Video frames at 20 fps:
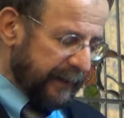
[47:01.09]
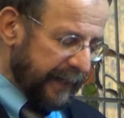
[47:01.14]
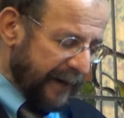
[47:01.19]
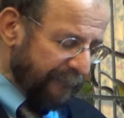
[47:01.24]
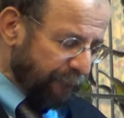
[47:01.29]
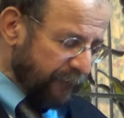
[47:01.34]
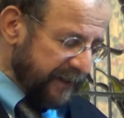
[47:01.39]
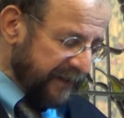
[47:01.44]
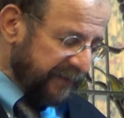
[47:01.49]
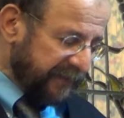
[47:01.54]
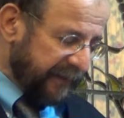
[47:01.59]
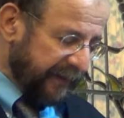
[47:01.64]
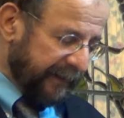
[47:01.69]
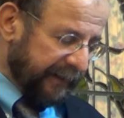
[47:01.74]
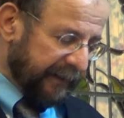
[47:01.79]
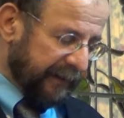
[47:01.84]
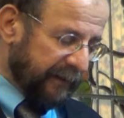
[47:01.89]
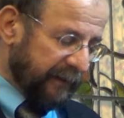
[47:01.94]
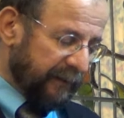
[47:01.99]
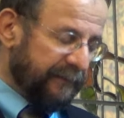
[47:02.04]

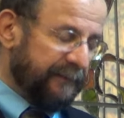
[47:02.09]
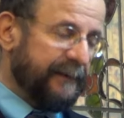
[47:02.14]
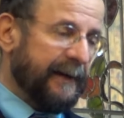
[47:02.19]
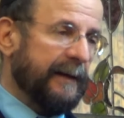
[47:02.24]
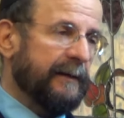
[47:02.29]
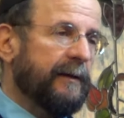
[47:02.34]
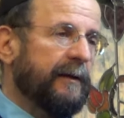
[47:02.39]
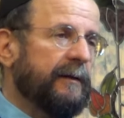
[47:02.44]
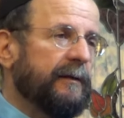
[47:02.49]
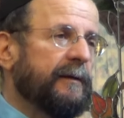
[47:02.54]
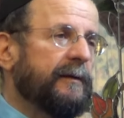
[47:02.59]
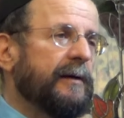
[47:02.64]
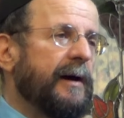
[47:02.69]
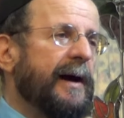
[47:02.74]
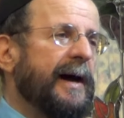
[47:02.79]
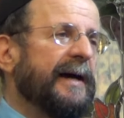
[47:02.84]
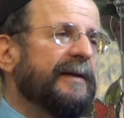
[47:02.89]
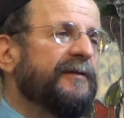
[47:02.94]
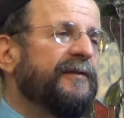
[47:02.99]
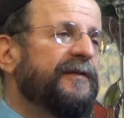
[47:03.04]
Everything that
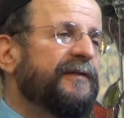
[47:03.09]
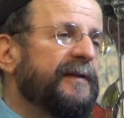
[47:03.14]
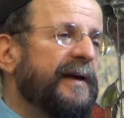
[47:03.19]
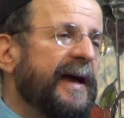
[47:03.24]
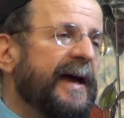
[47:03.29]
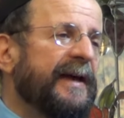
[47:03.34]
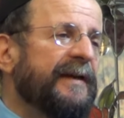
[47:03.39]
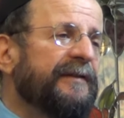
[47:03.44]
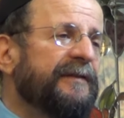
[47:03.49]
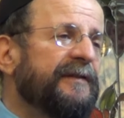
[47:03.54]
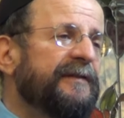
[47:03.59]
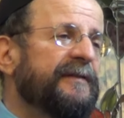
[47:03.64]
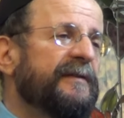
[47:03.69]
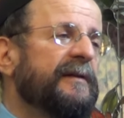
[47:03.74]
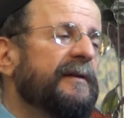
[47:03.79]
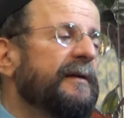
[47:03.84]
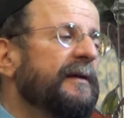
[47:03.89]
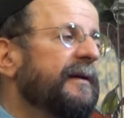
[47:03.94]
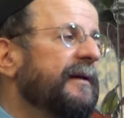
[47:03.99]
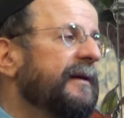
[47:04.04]
God says,